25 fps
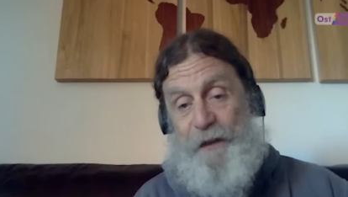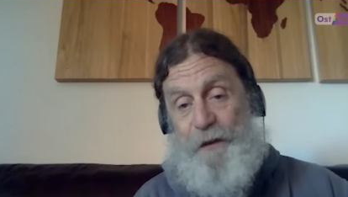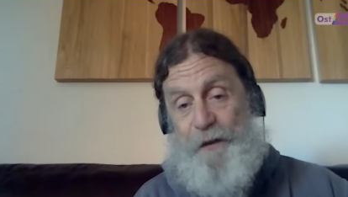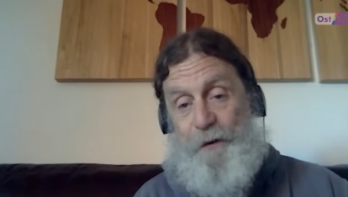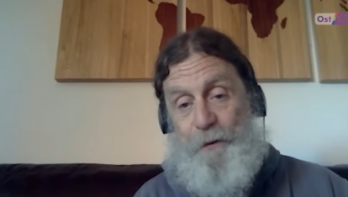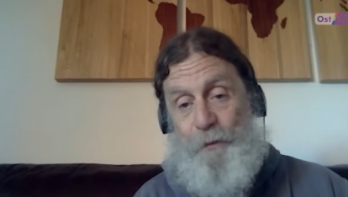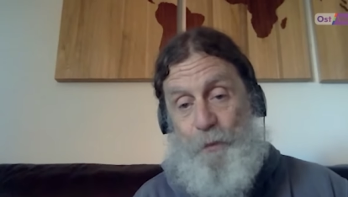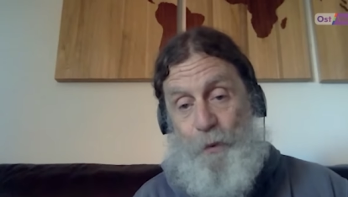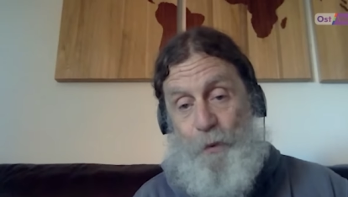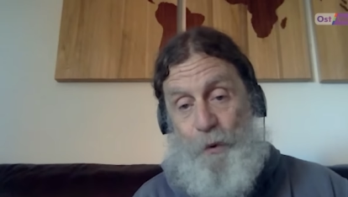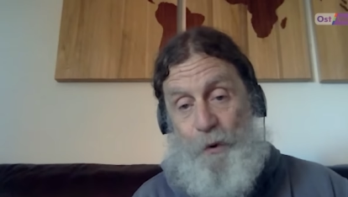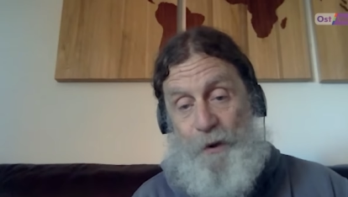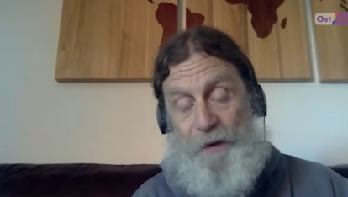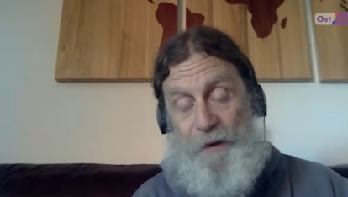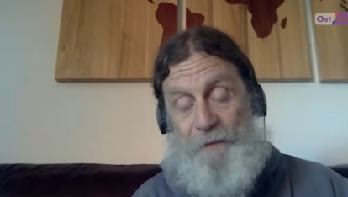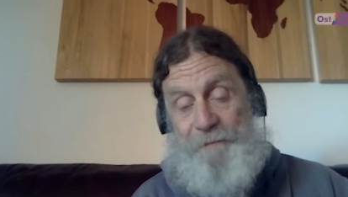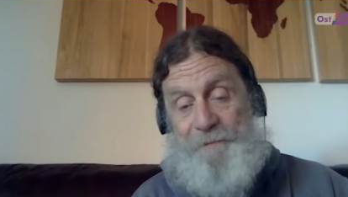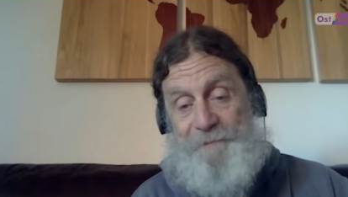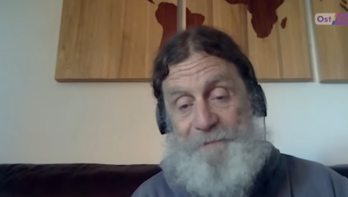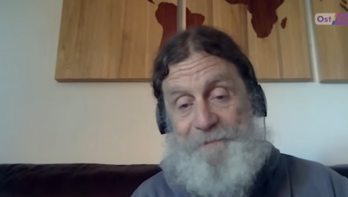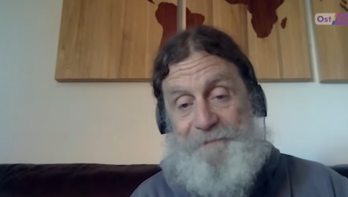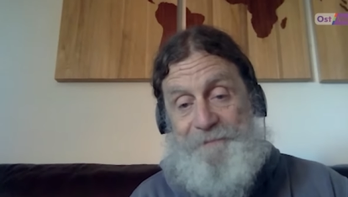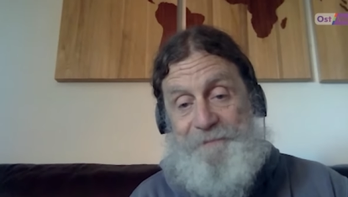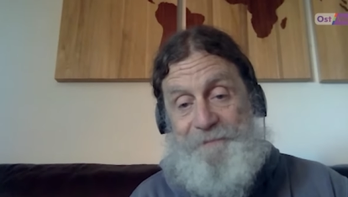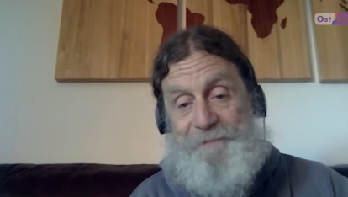their war
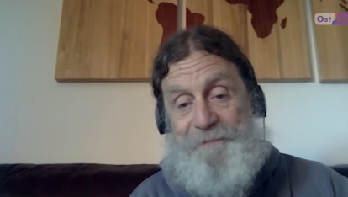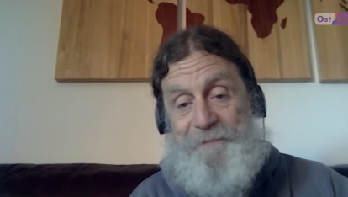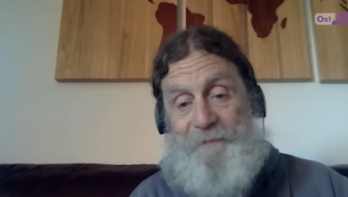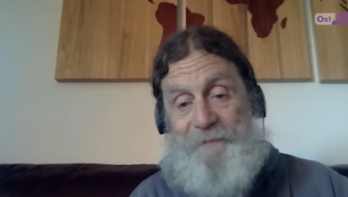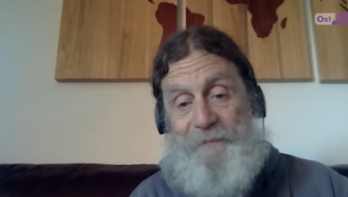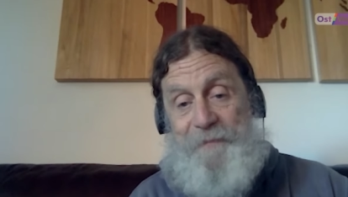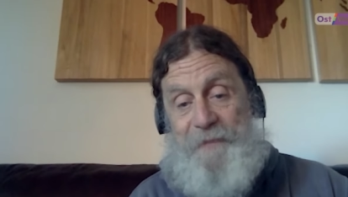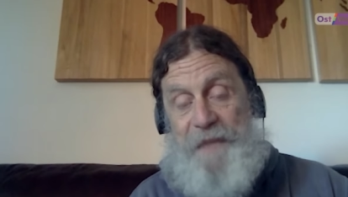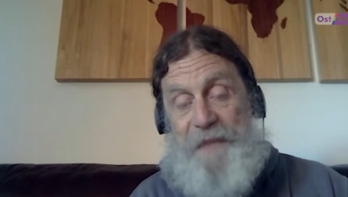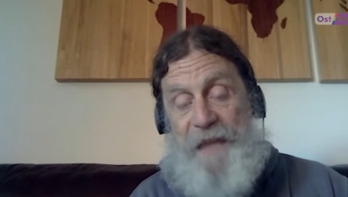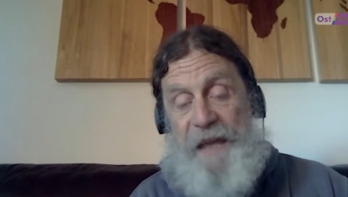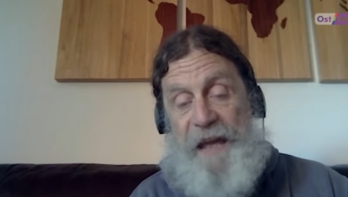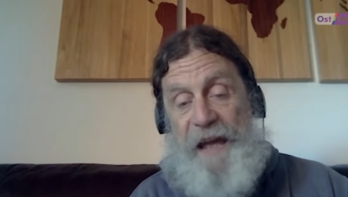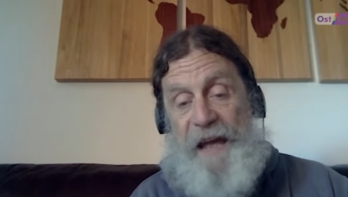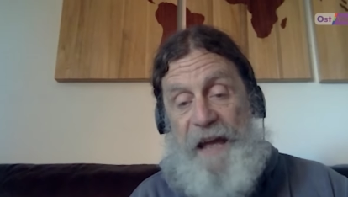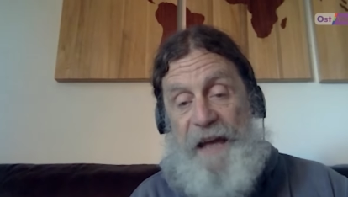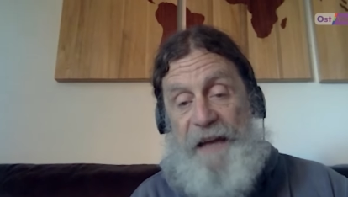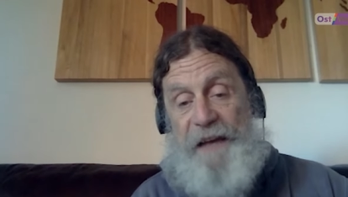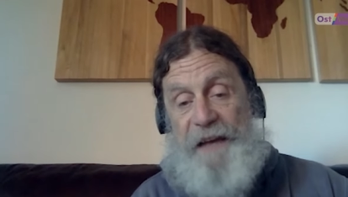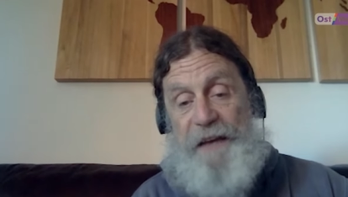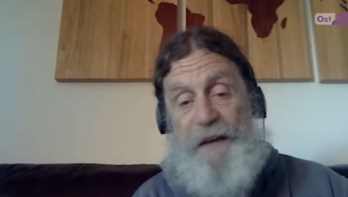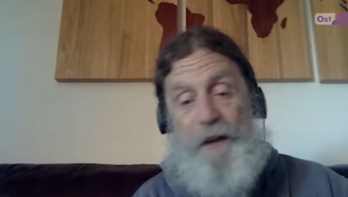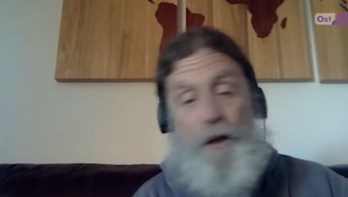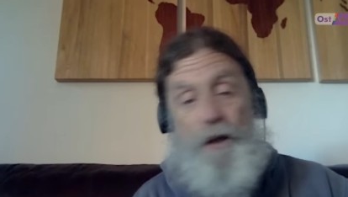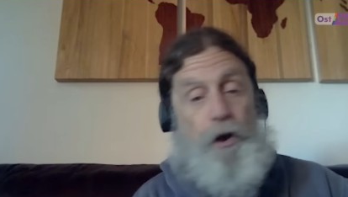
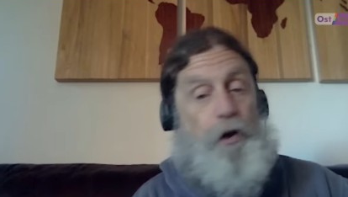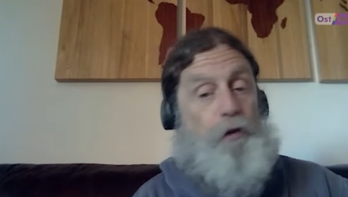and